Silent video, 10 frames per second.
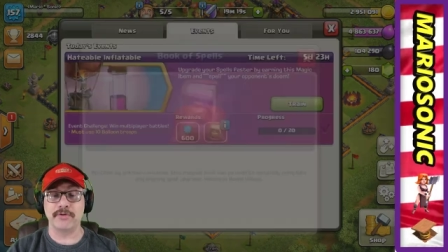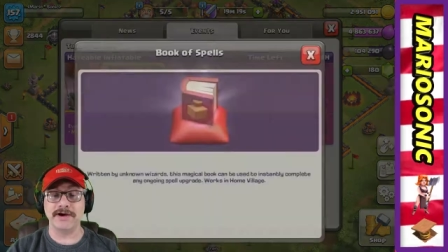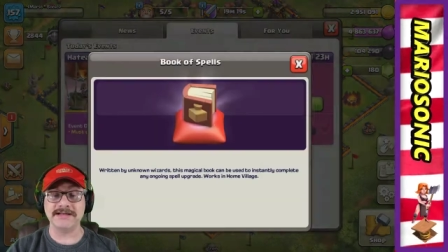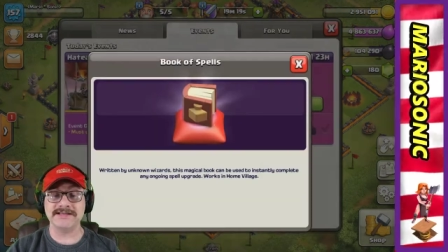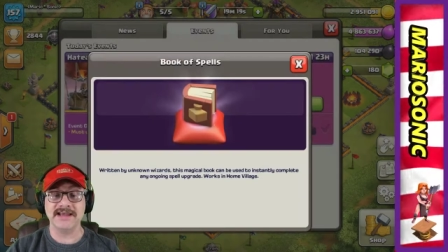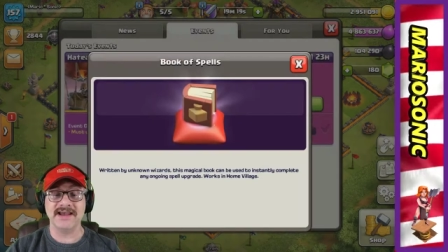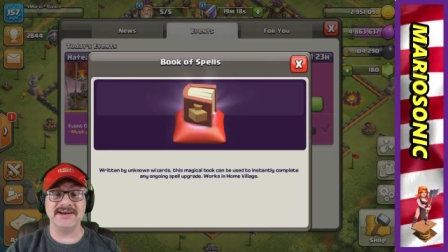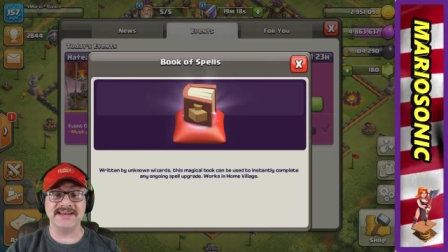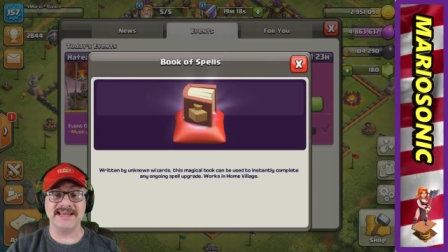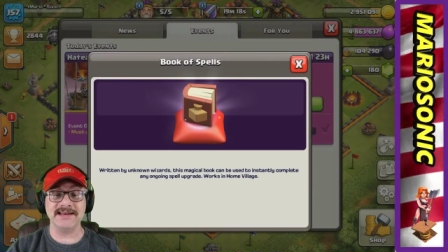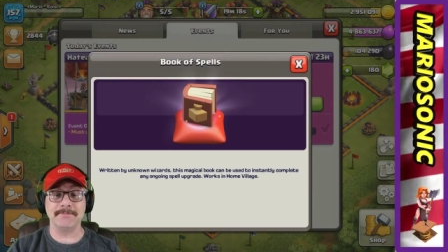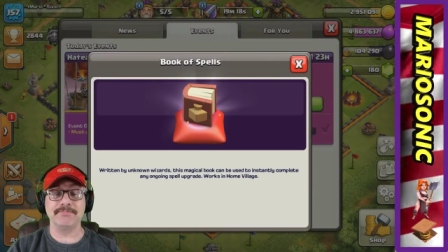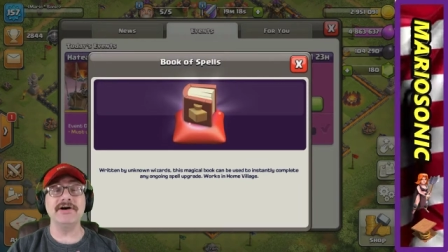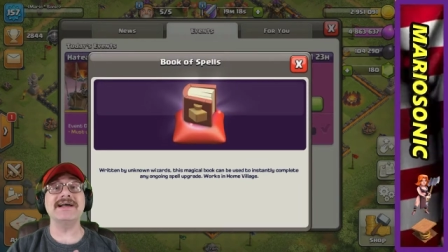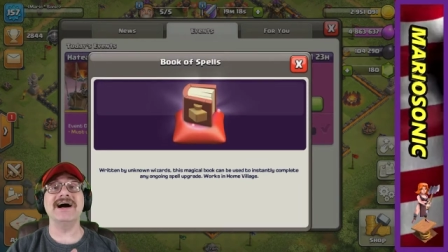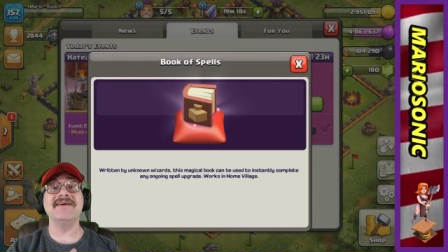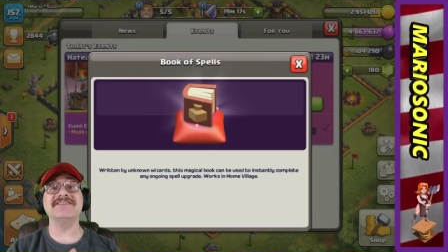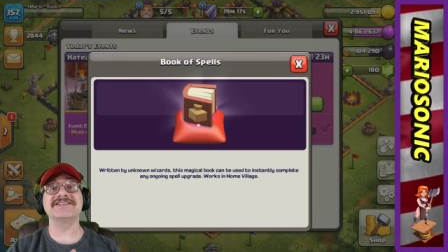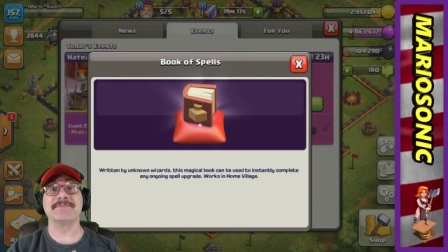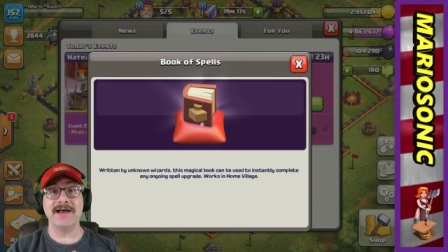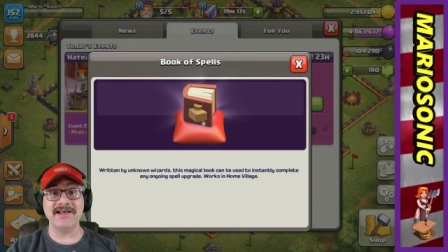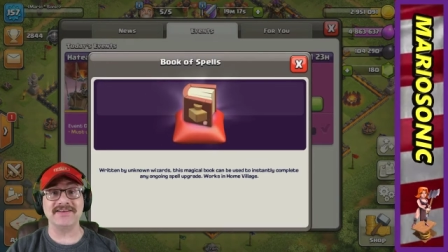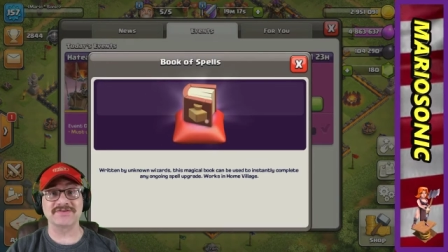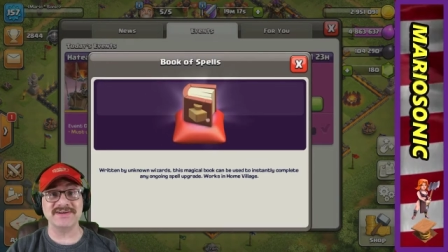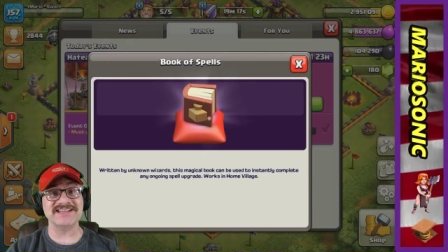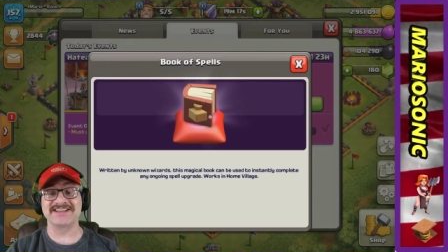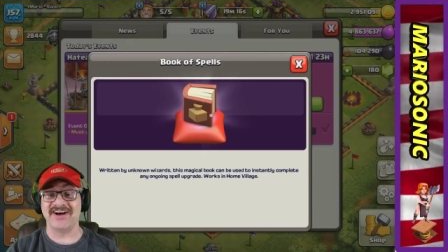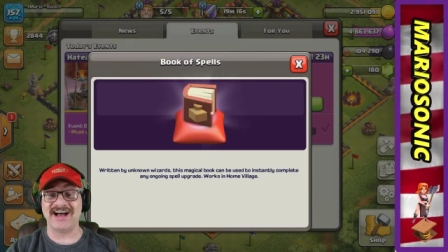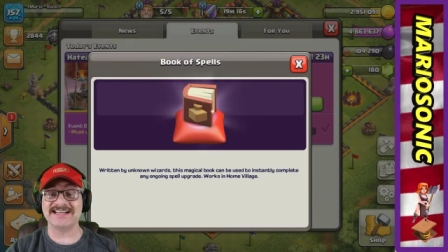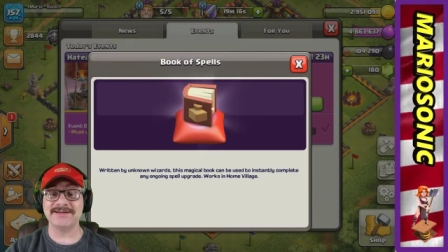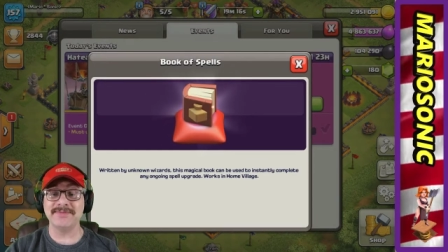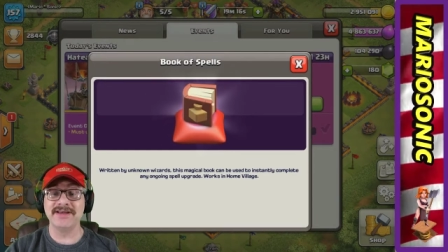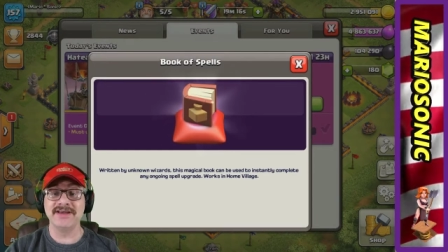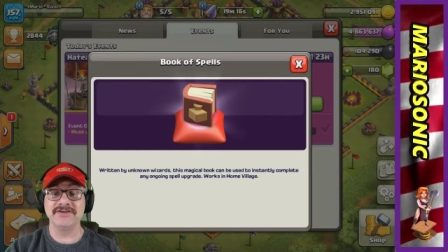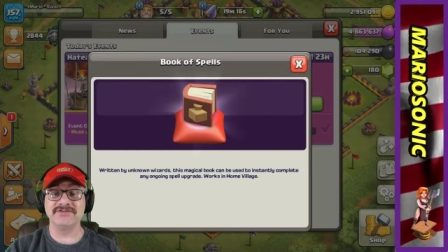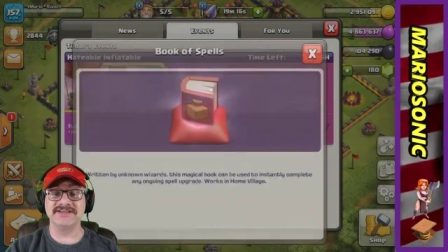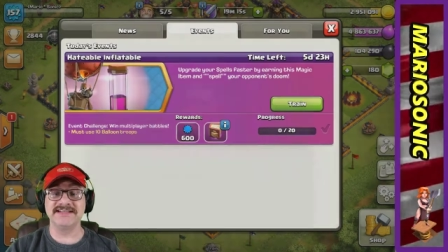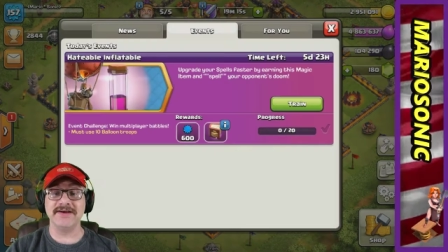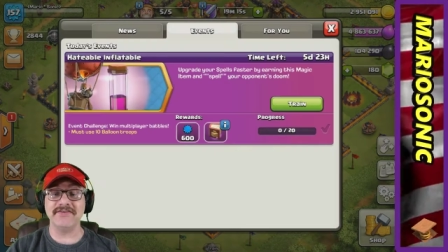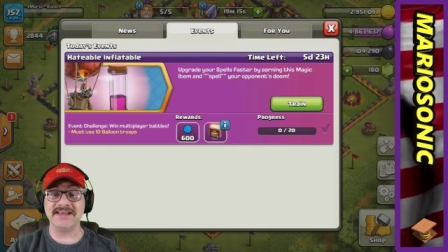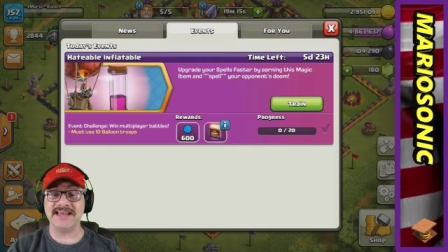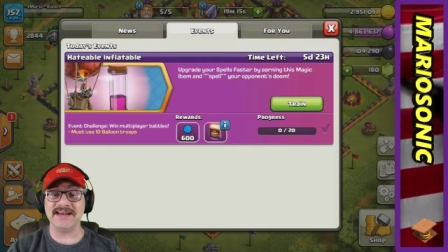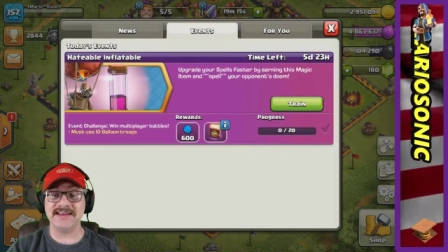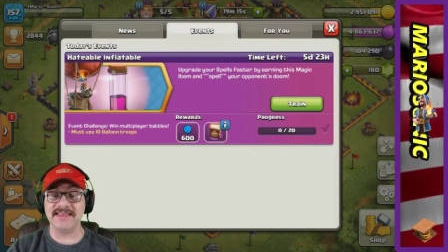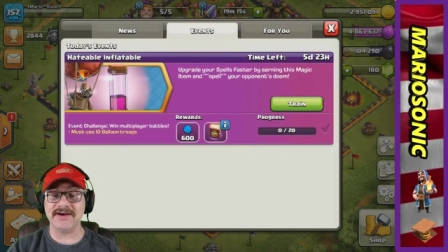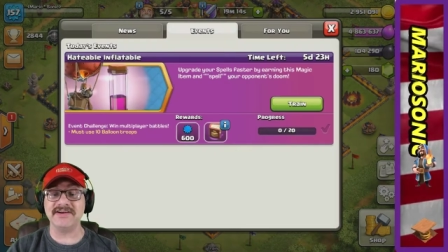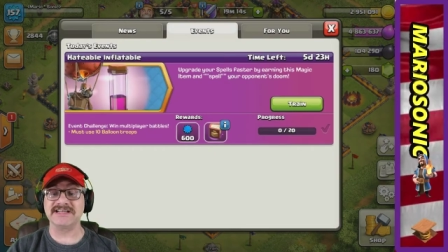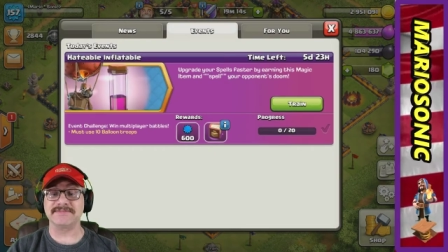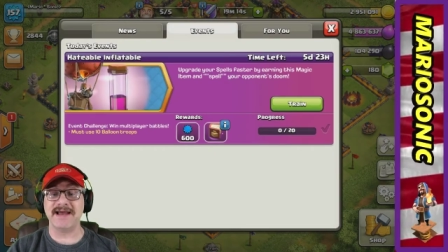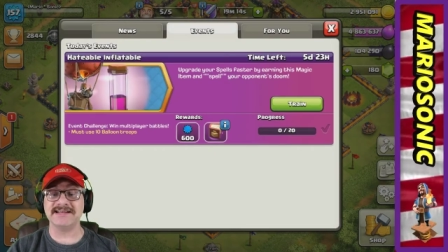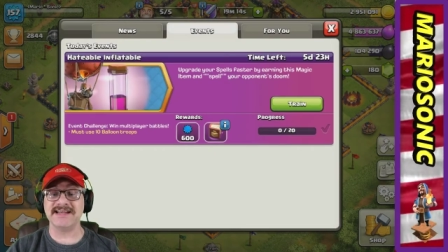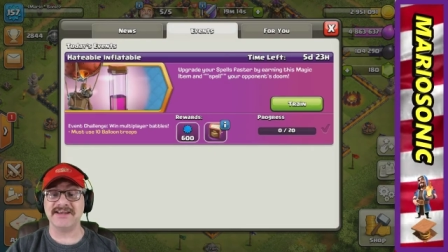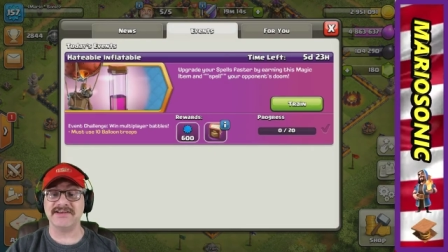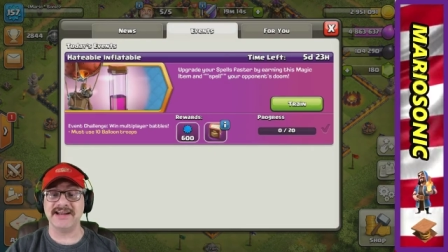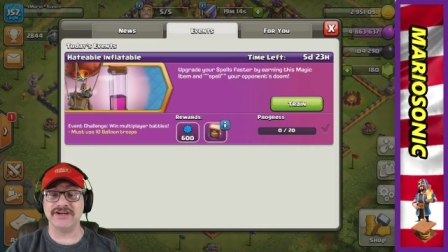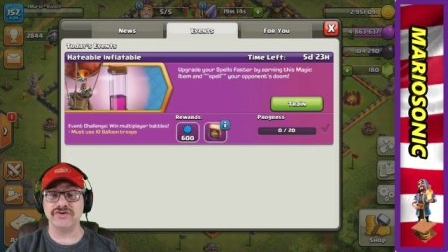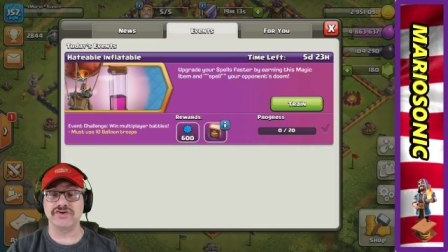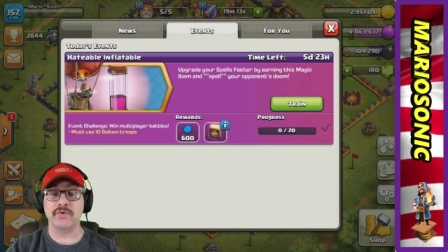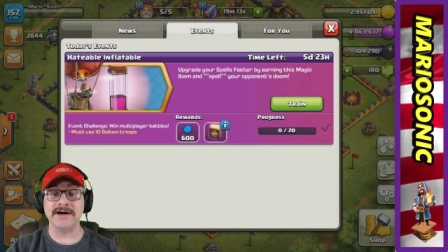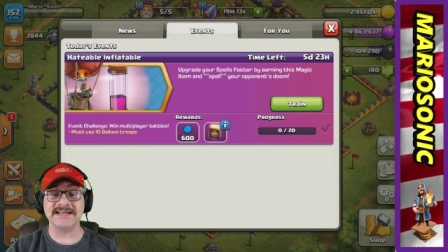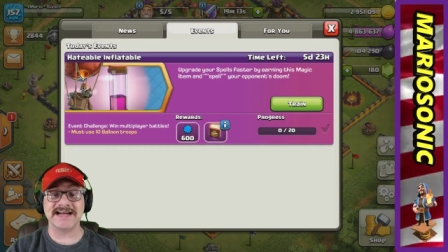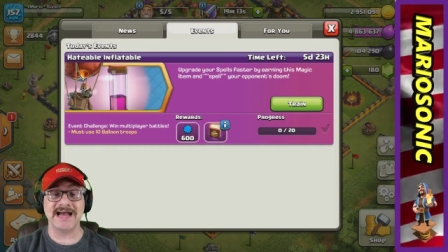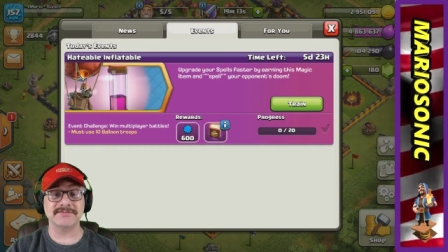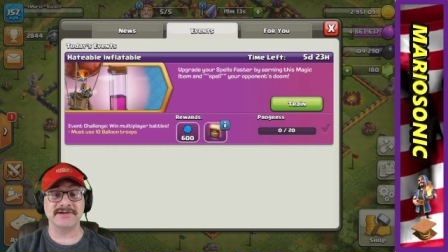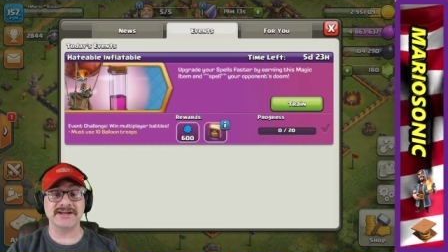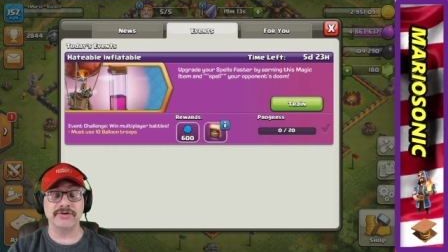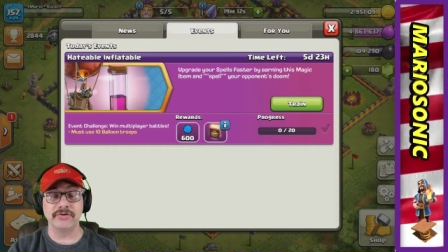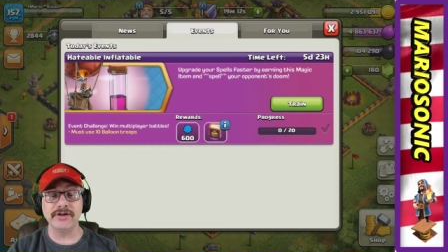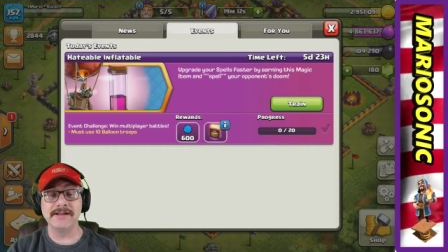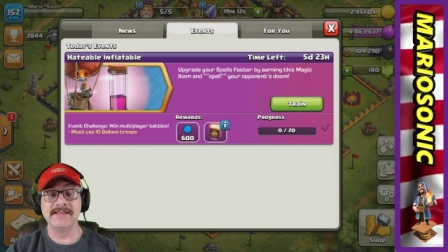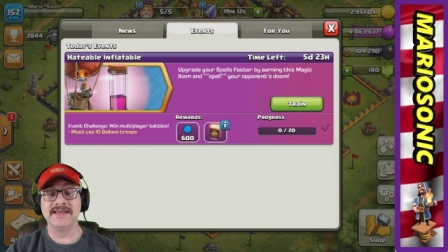points and you get a book of spells, which is awesome. You should definitely get in there and smash that. You got to do 20 times. Pretty cool.